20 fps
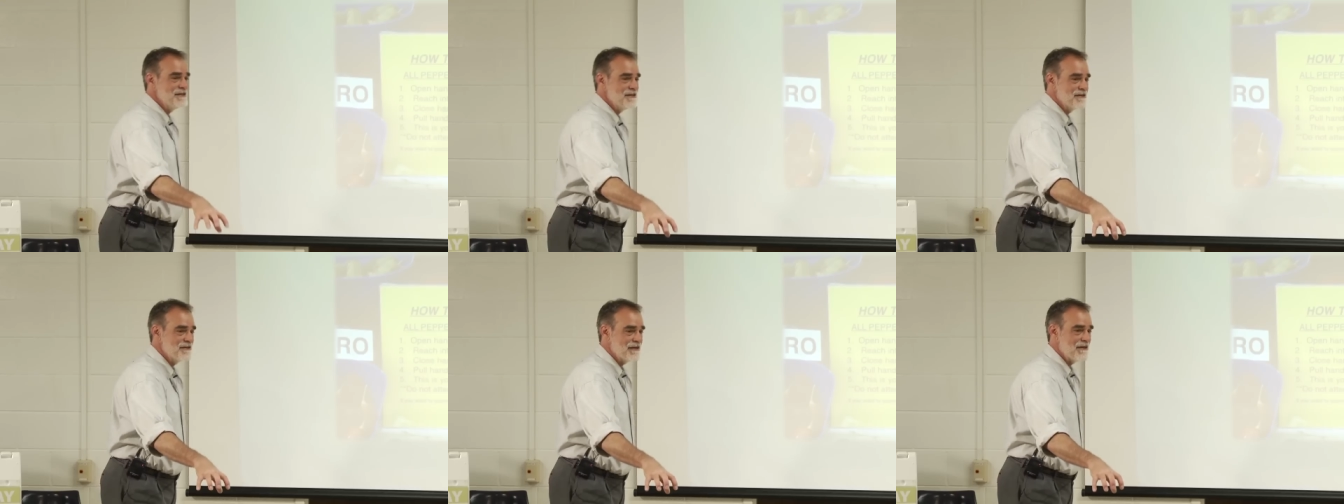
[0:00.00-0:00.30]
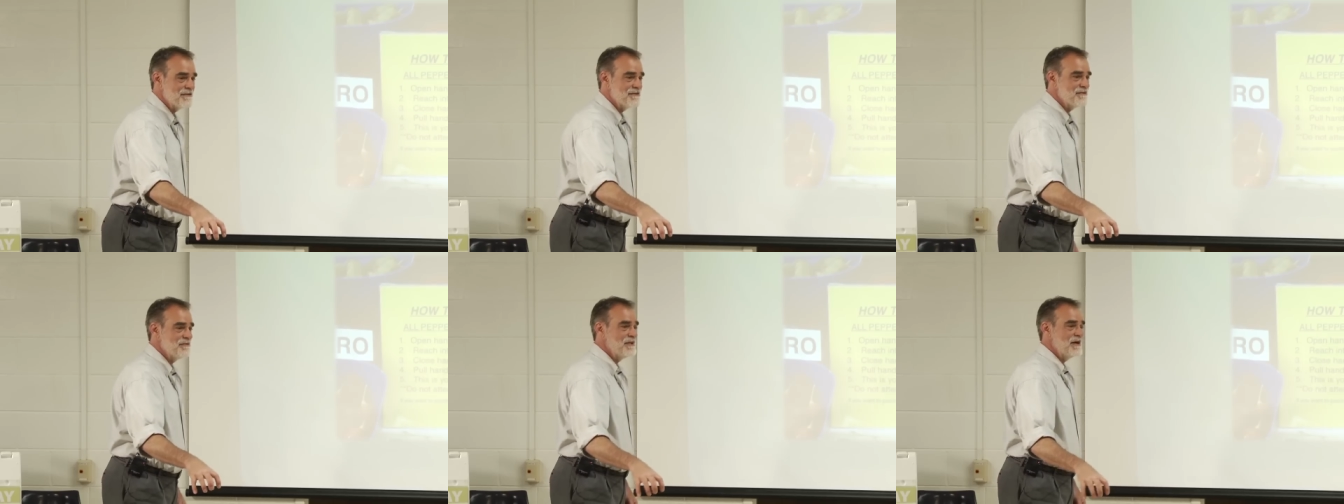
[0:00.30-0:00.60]
in there and
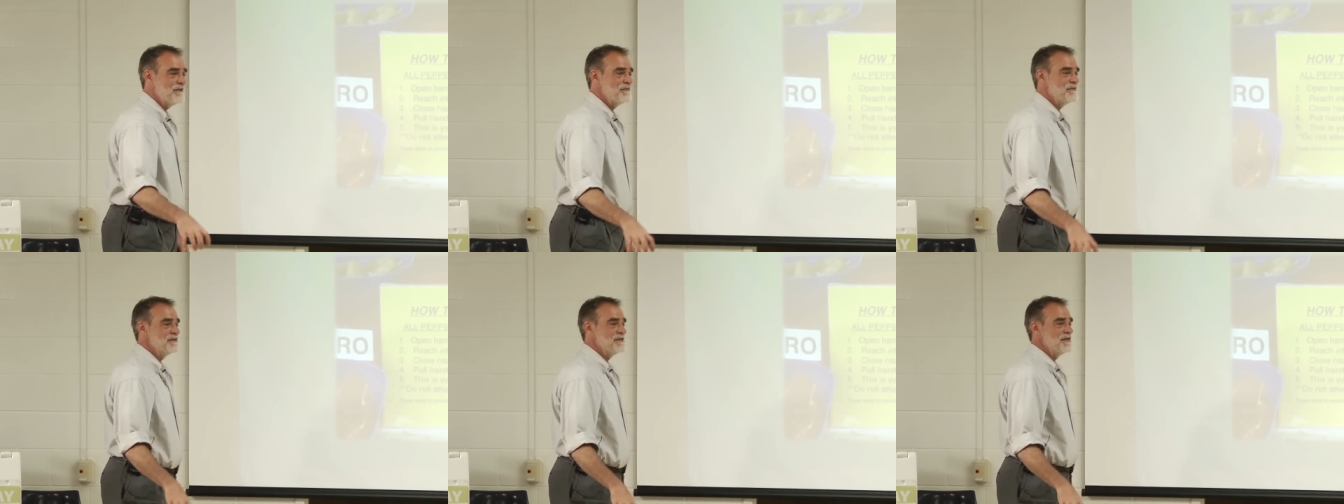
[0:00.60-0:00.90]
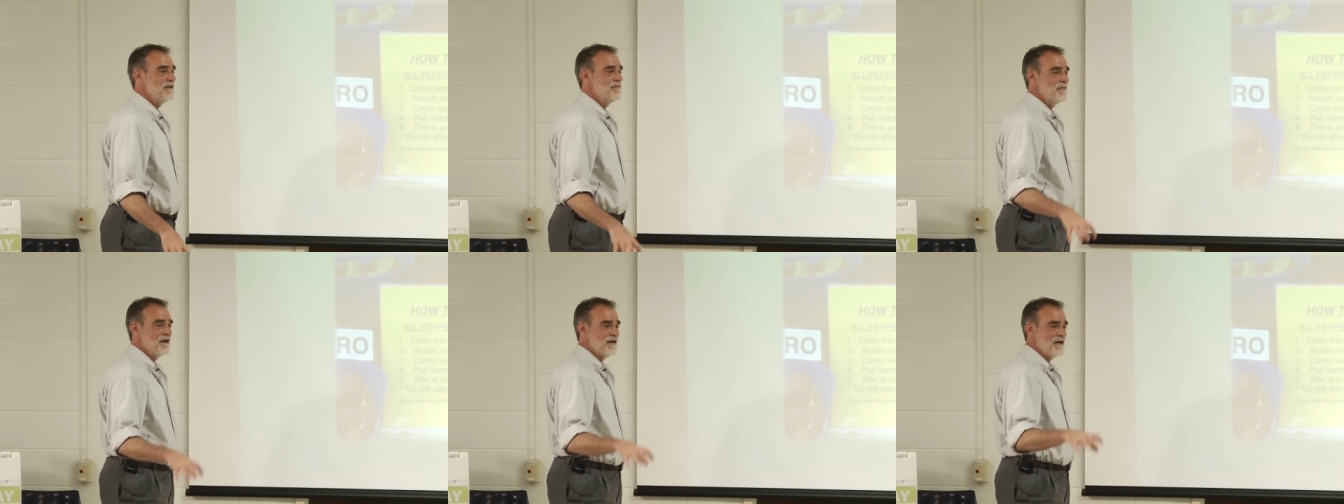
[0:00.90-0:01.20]
grab some peppers.
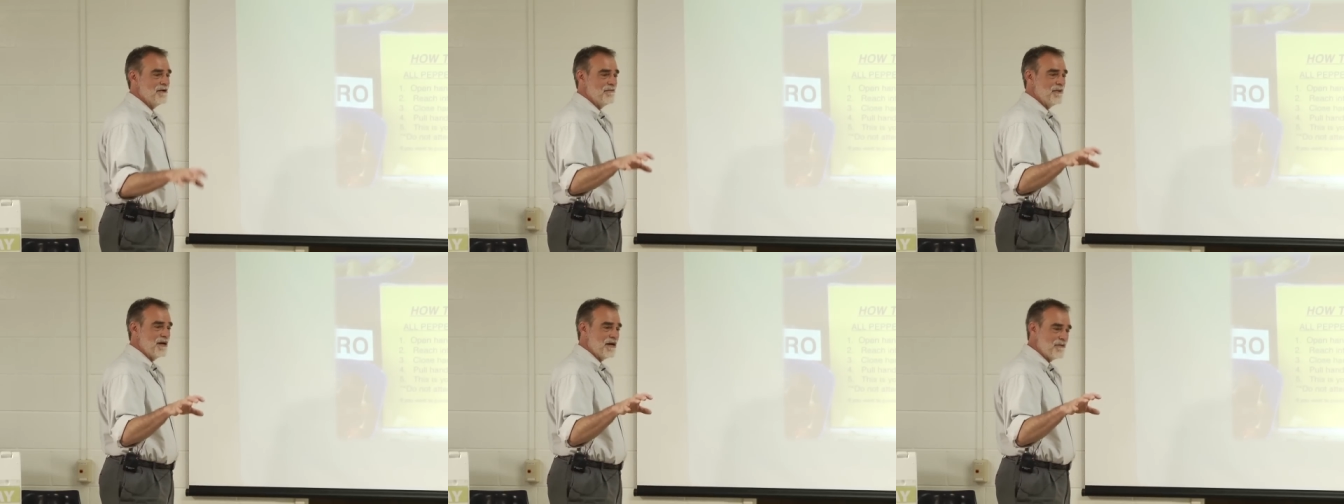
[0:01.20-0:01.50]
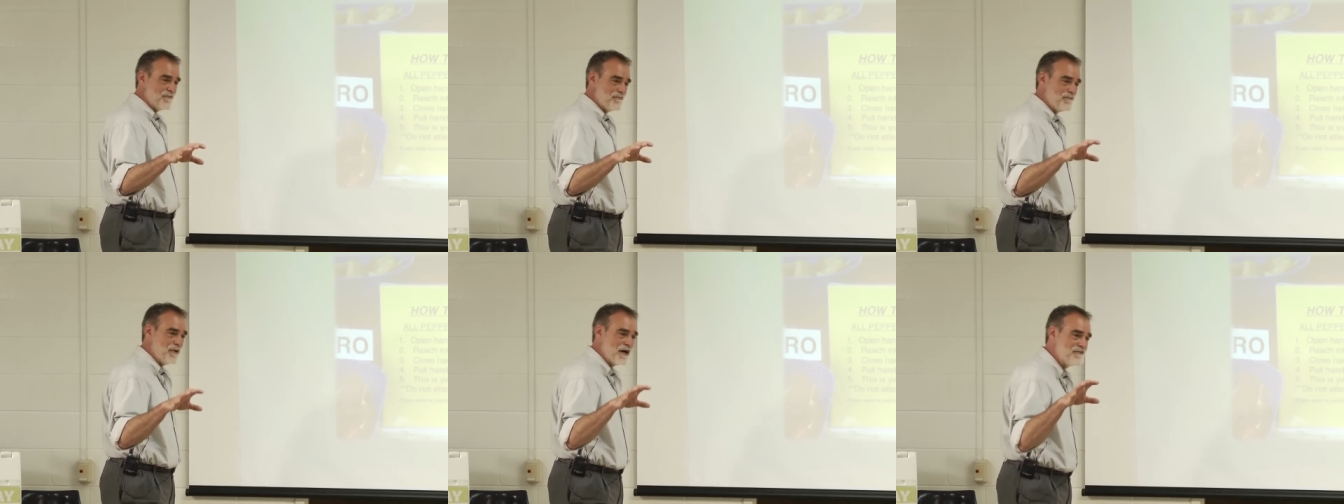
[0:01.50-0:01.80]
A buck, a
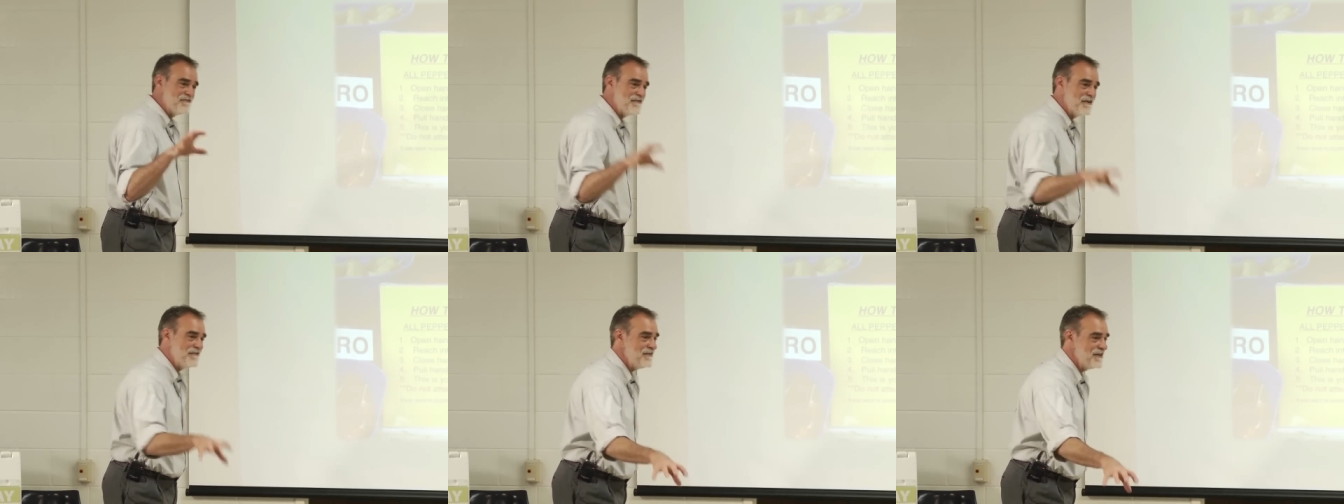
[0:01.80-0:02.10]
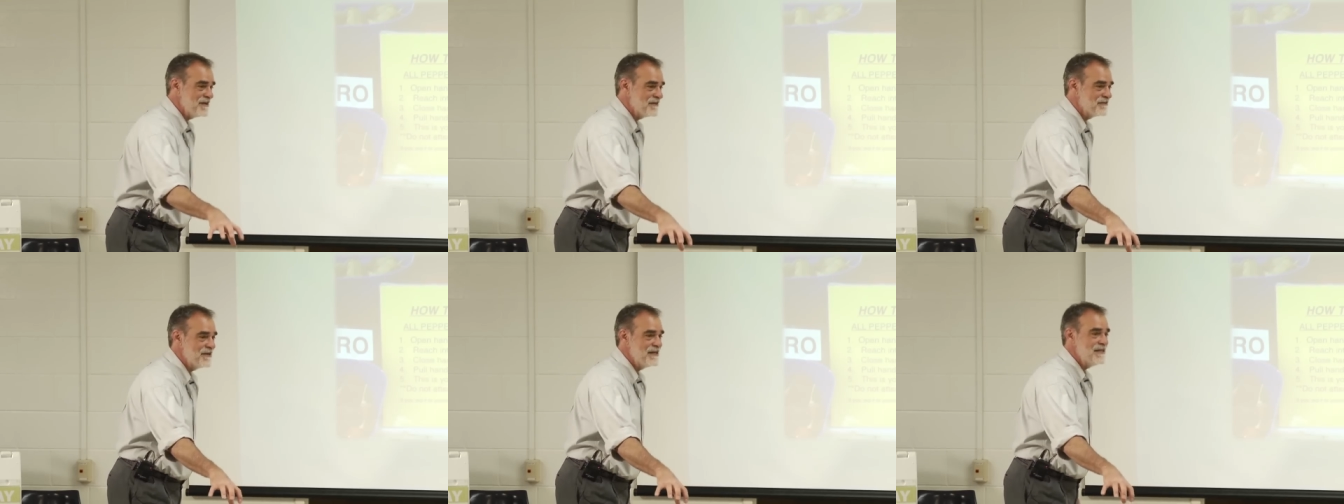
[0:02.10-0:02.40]
buck
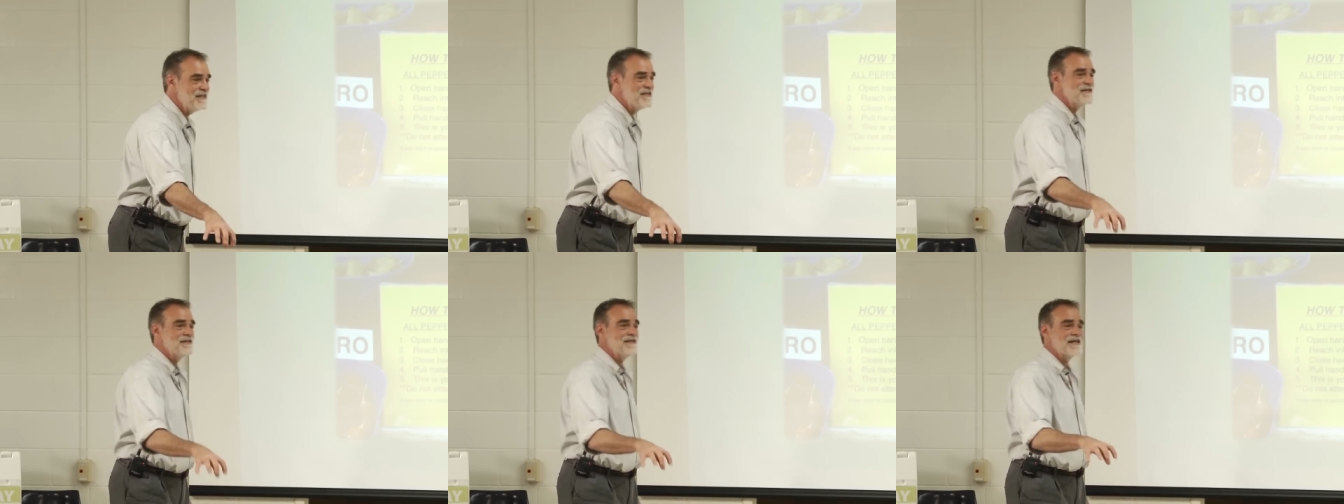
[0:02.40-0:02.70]
fifty a reach.